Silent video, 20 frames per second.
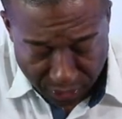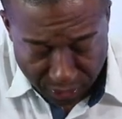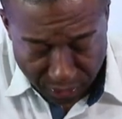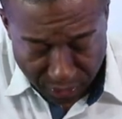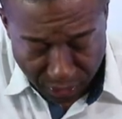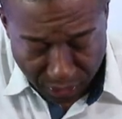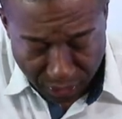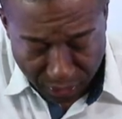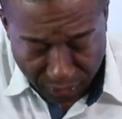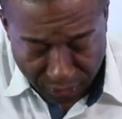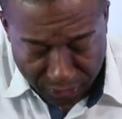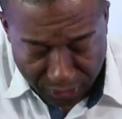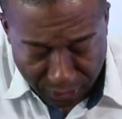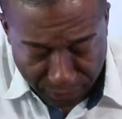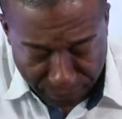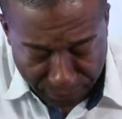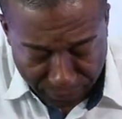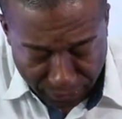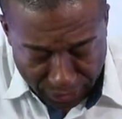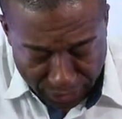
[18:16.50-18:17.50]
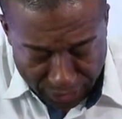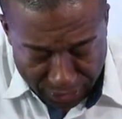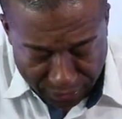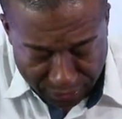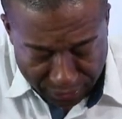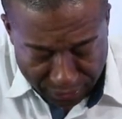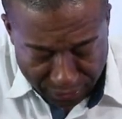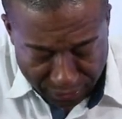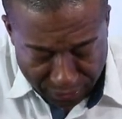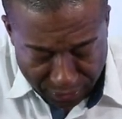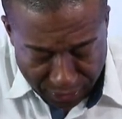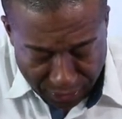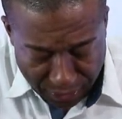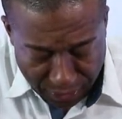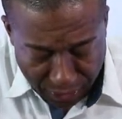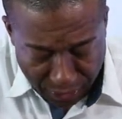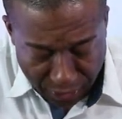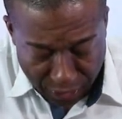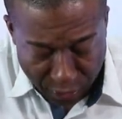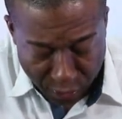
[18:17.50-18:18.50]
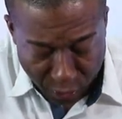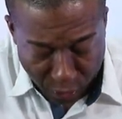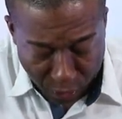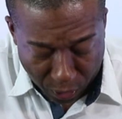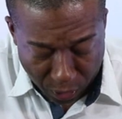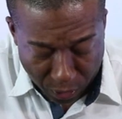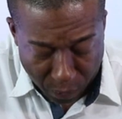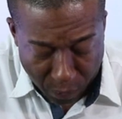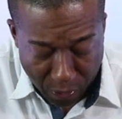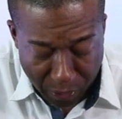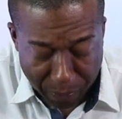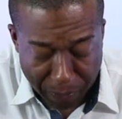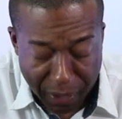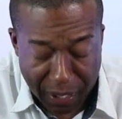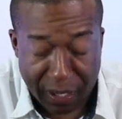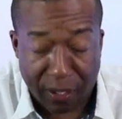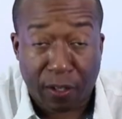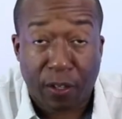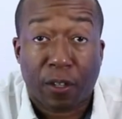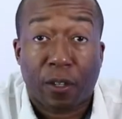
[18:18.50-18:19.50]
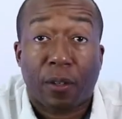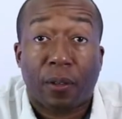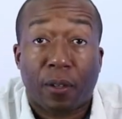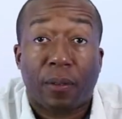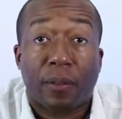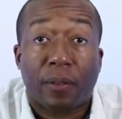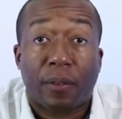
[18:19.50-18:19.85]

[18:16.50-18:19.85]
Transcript: your LED flash, and your heart rate monitor.